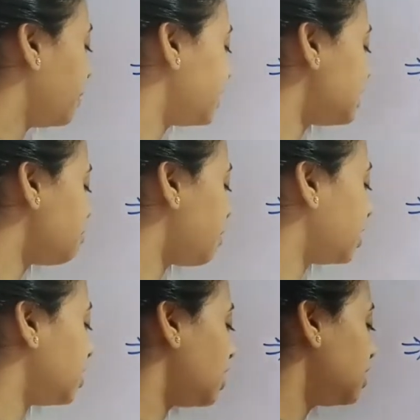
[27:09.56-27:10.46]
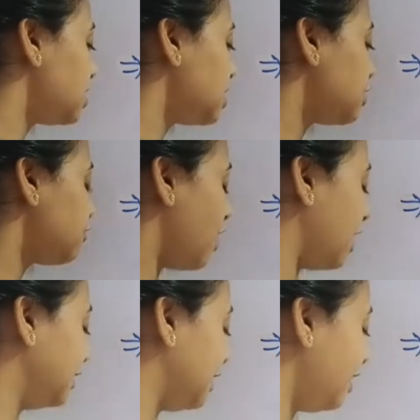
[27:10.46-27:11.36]
this is mother, this is
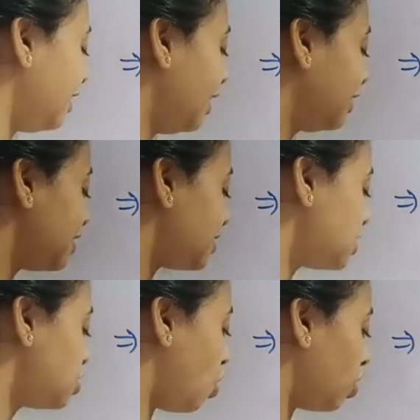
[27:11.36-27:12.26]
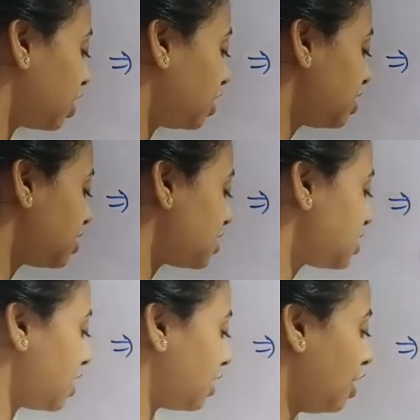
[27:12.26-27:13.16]
father, this is daughter, this
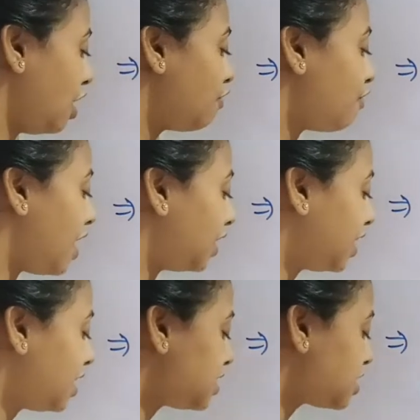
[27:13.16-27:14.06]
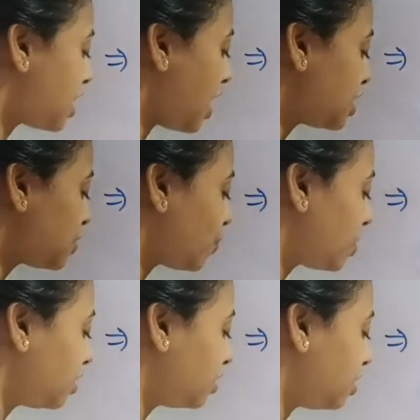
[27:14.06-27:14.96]
is son. Father is
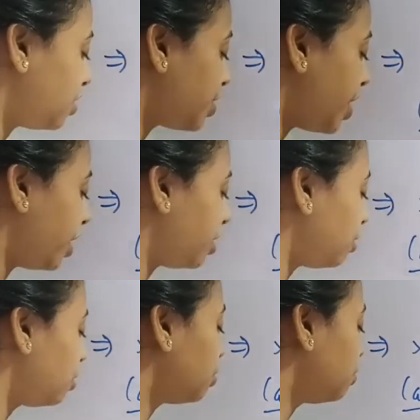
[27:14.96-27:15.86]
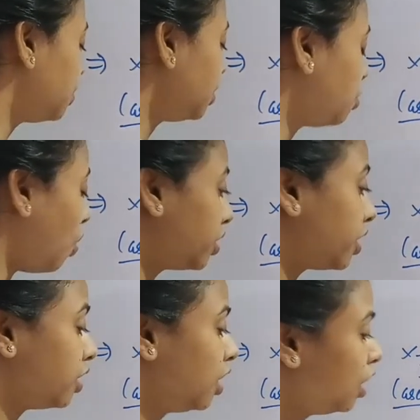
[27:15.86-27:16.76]
transferring the trait to the
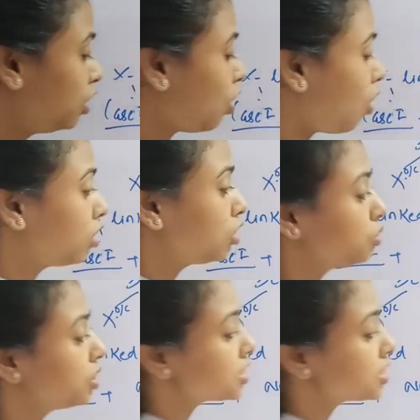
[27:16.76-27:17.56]
daughter, not to